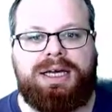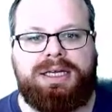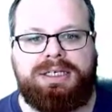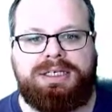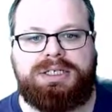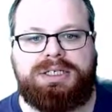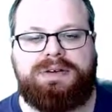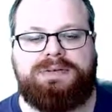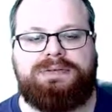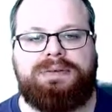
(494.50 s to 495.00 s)

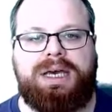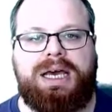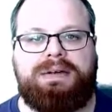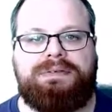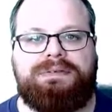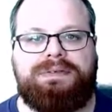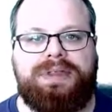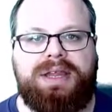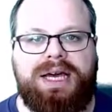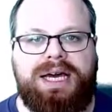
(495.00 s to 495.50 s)
And if we
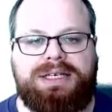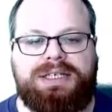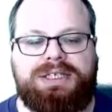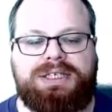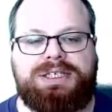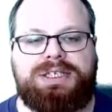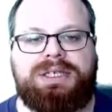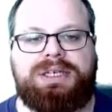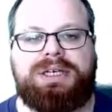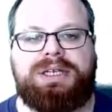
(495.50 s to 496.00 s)
have
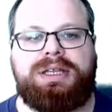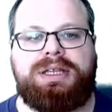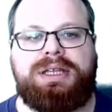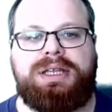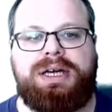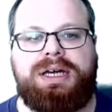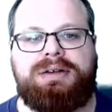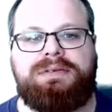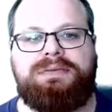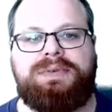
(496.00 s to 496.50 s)
that,
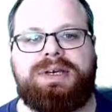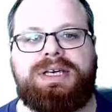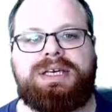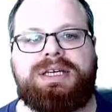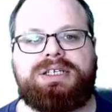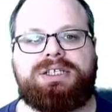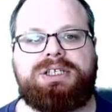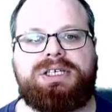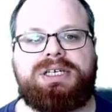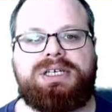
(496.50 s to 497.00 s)
then we
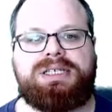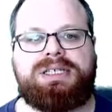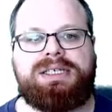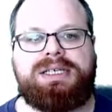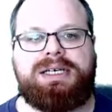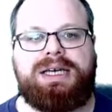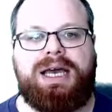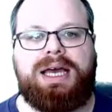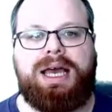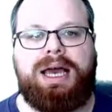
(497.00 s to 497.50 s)
can
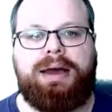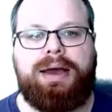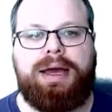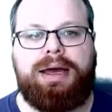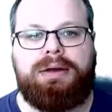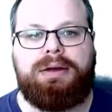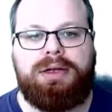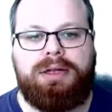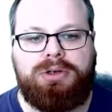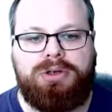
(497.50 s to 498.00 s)
just
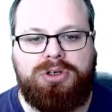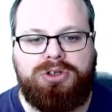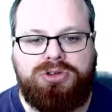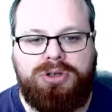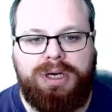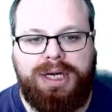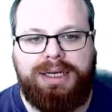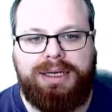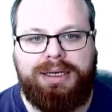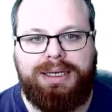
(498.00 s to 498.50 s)

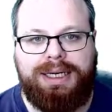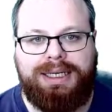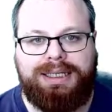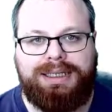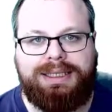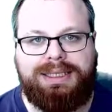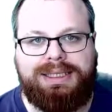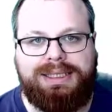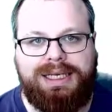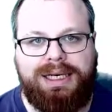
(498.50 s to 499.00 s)

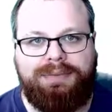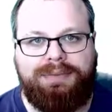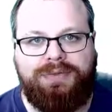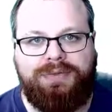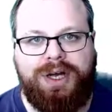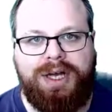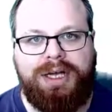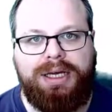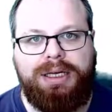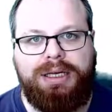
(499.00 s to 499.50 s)
triangulate it some
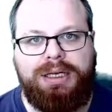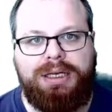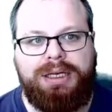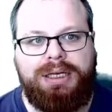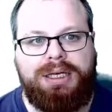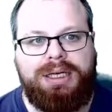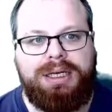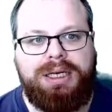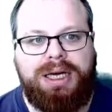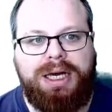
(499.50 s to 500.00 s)
way
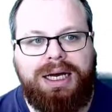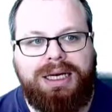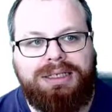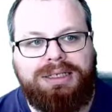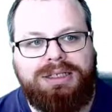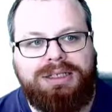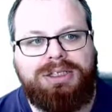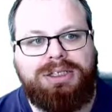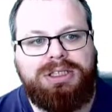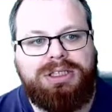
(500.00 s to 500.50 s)

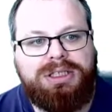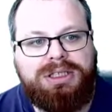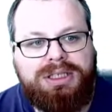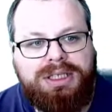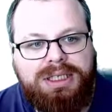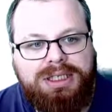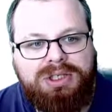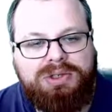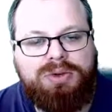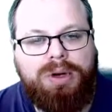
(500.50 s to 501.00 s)
and
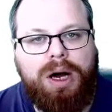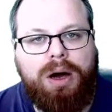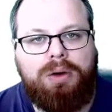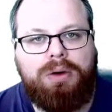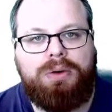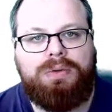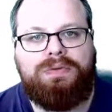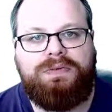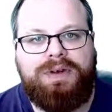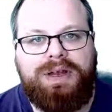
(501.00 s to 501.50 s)
then do
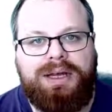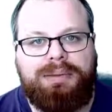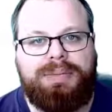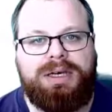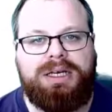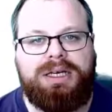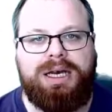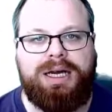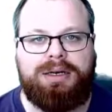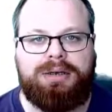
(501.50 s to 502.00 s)
our
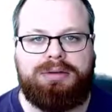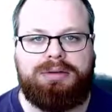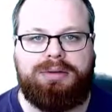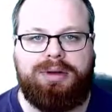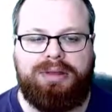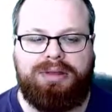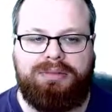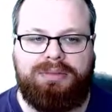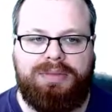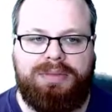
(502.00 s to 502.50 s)
flipping
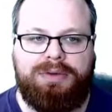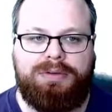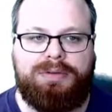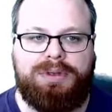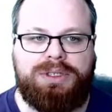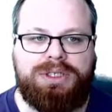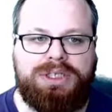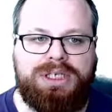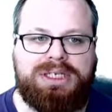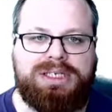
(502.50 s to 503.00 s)
algorithm.
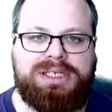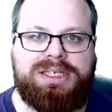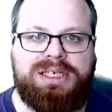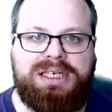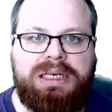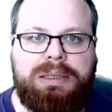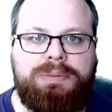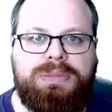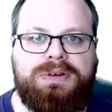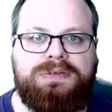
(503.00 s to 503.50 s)
Just
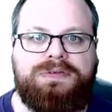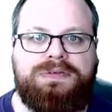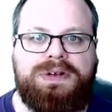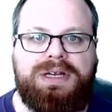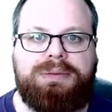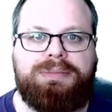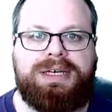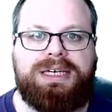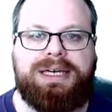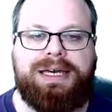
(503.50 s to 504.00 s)
keep on
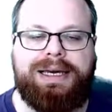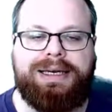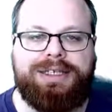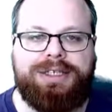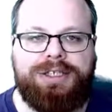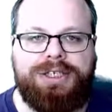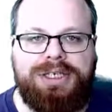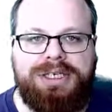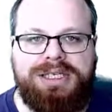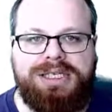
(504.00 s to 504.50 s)
flipping
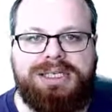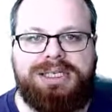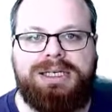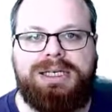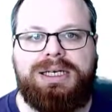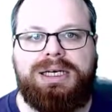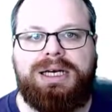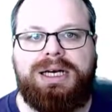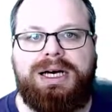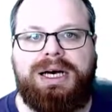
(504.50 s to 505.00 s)
edges
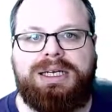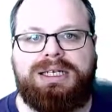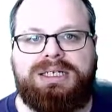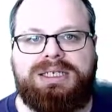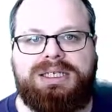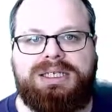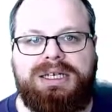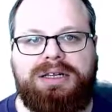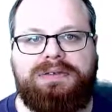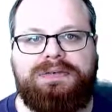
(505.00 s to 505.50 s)

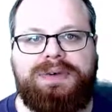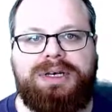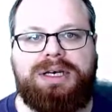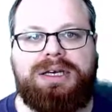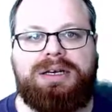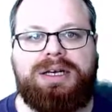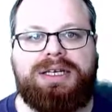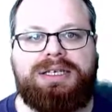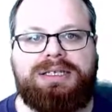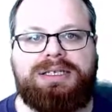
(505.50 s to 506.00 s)
until
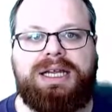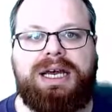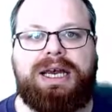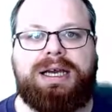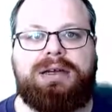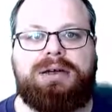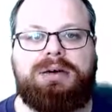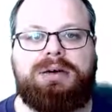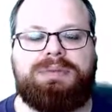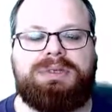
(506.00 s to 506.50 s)
we get an
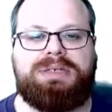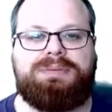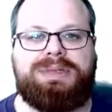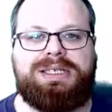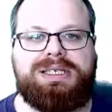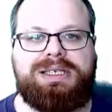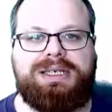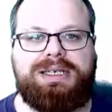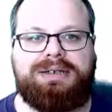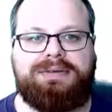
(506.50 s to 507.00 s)
angle
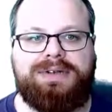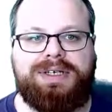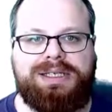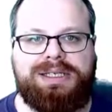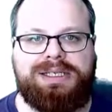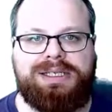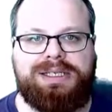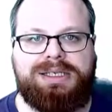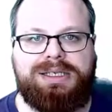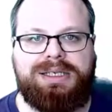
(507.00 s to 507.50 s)
optimal
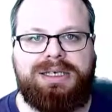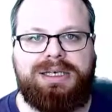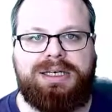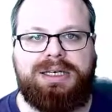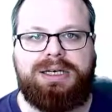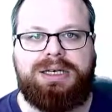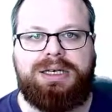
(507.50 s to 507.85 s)
sequence.